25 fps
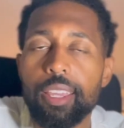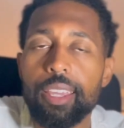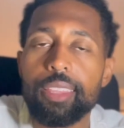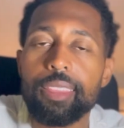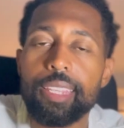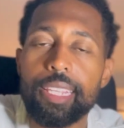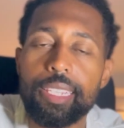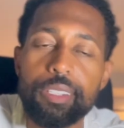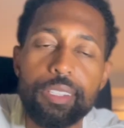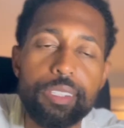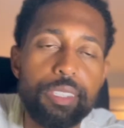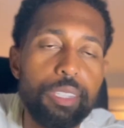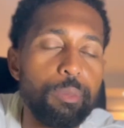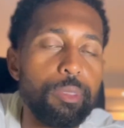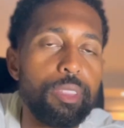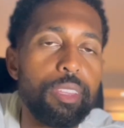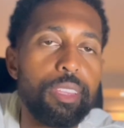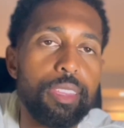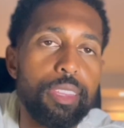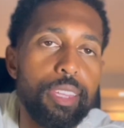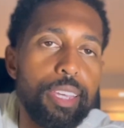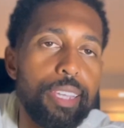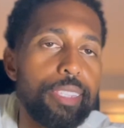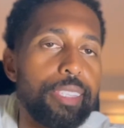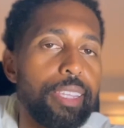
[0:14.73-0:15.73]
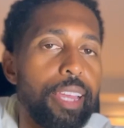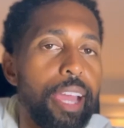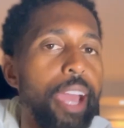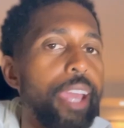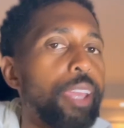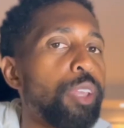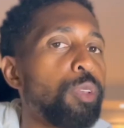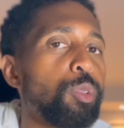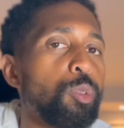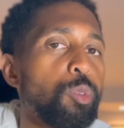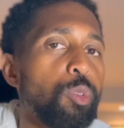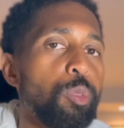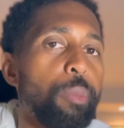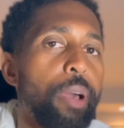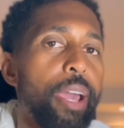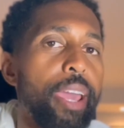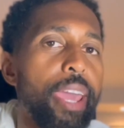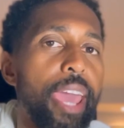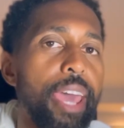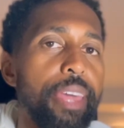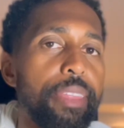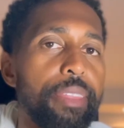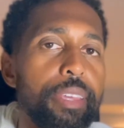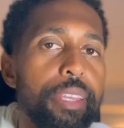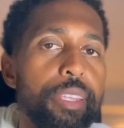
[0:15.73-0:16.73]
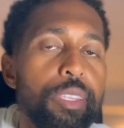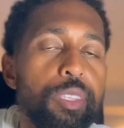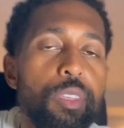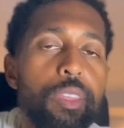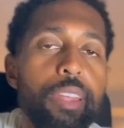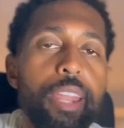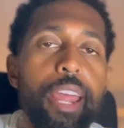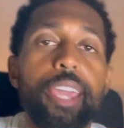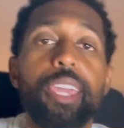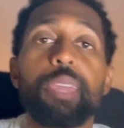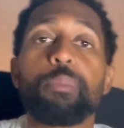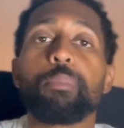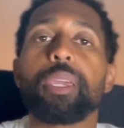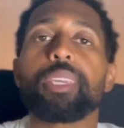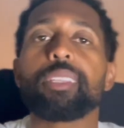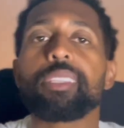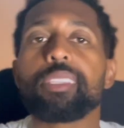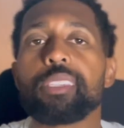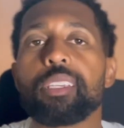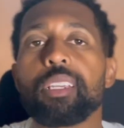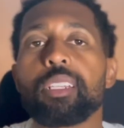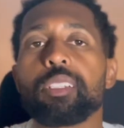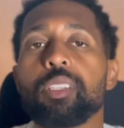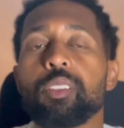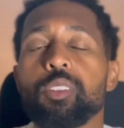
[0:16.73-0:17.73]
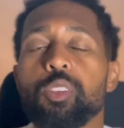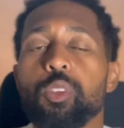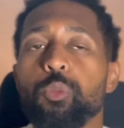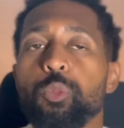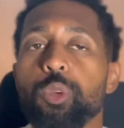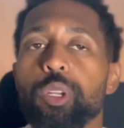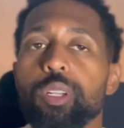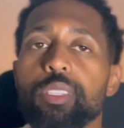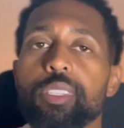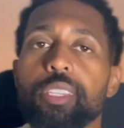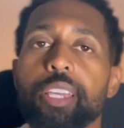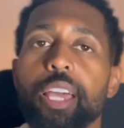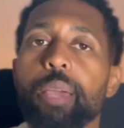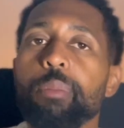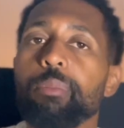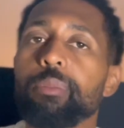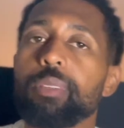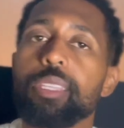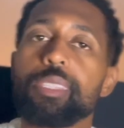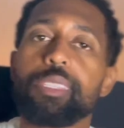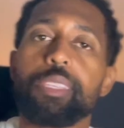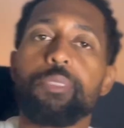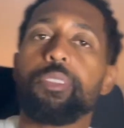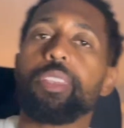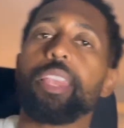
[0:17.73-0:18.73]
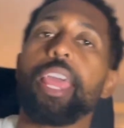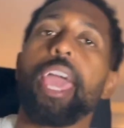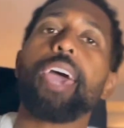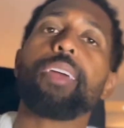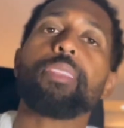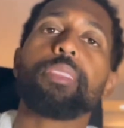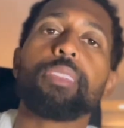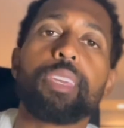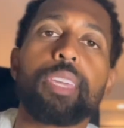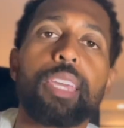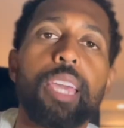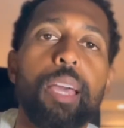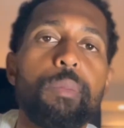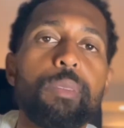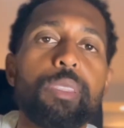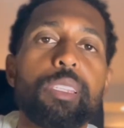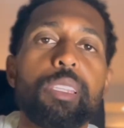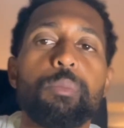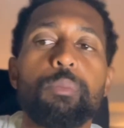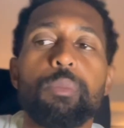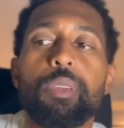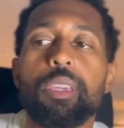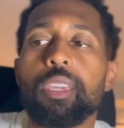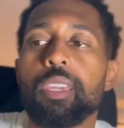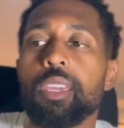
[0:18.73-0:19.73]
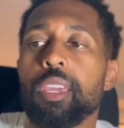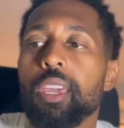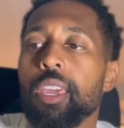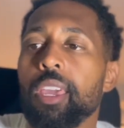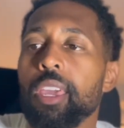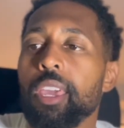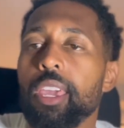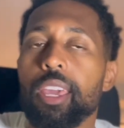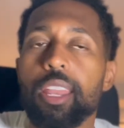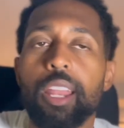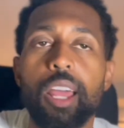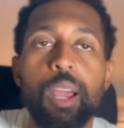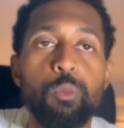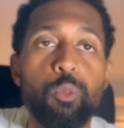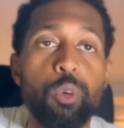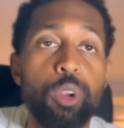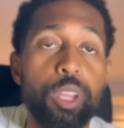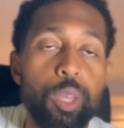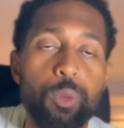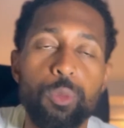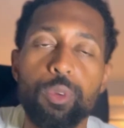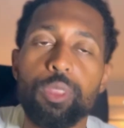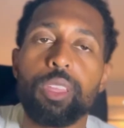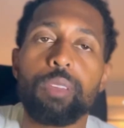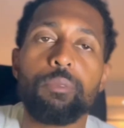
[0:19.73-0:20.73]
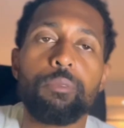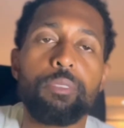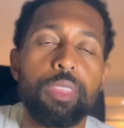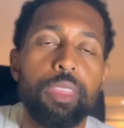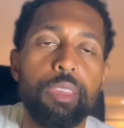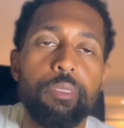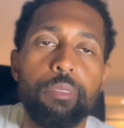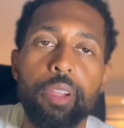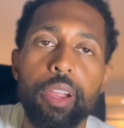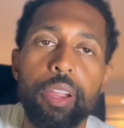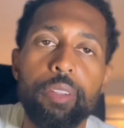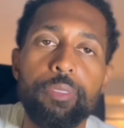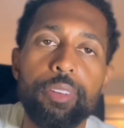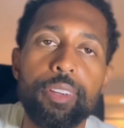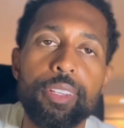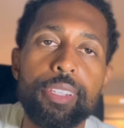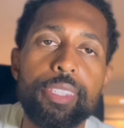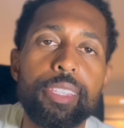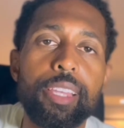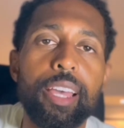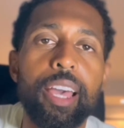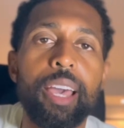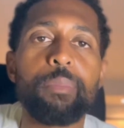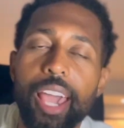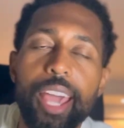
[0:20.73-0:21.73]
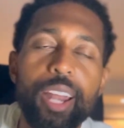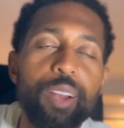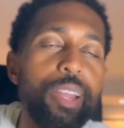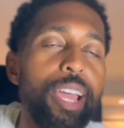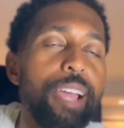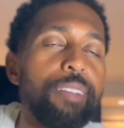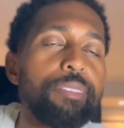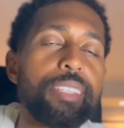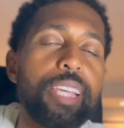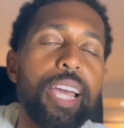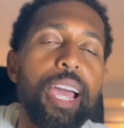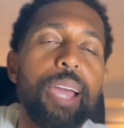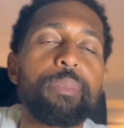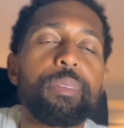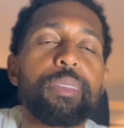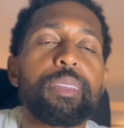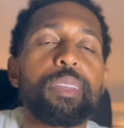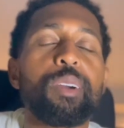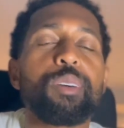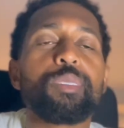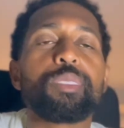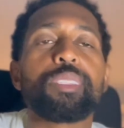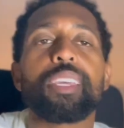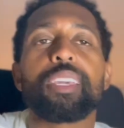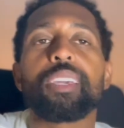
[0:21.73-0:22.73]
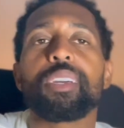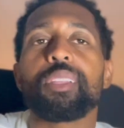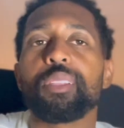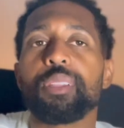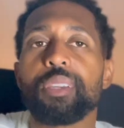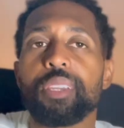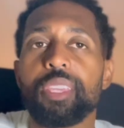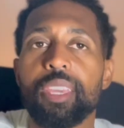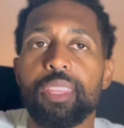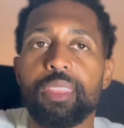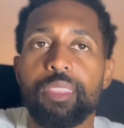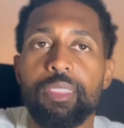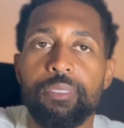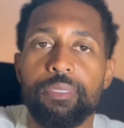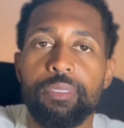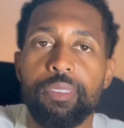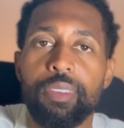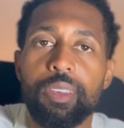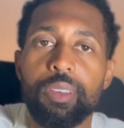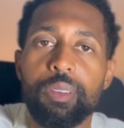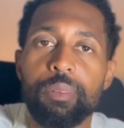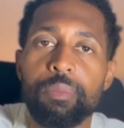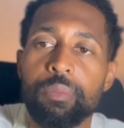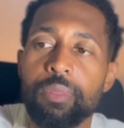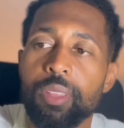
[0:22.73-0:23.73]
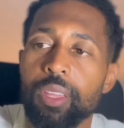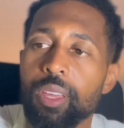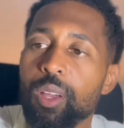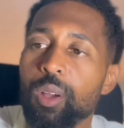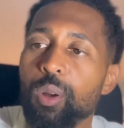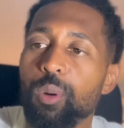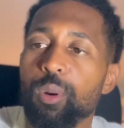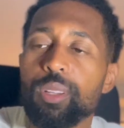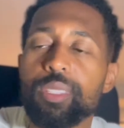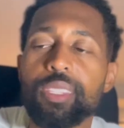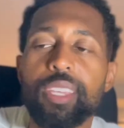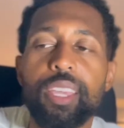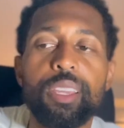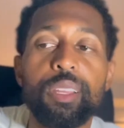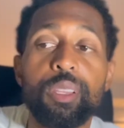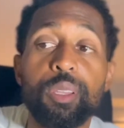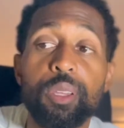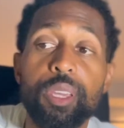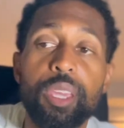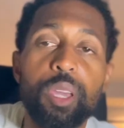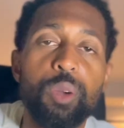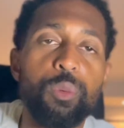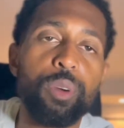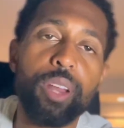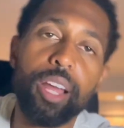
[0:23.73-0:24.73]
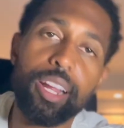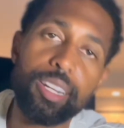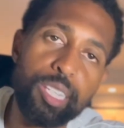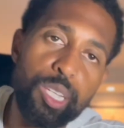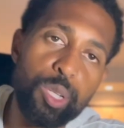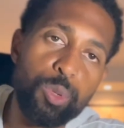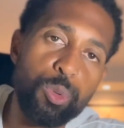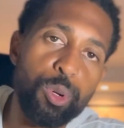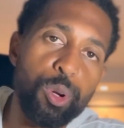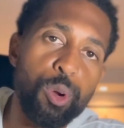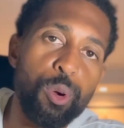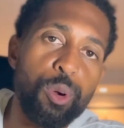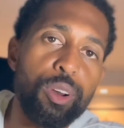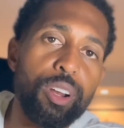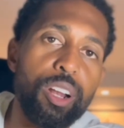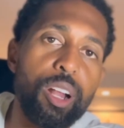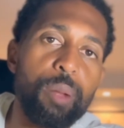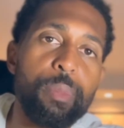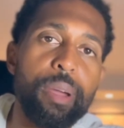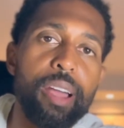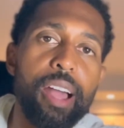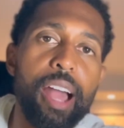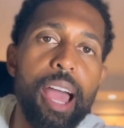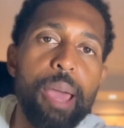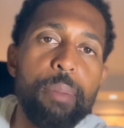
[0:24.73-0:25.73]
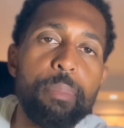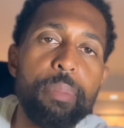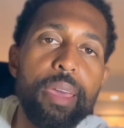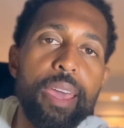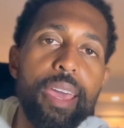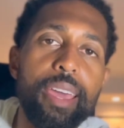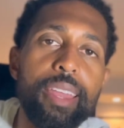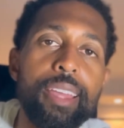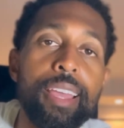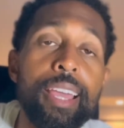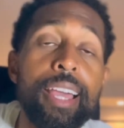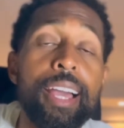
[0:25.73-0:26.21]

These are some of the things that I use with my athletes so that I can make decisions in real time. Because if an athlete comes to me and I'm working with them for the very first time, I don't have time to go take a look at the film or take a look at what I just recorded on my iPad.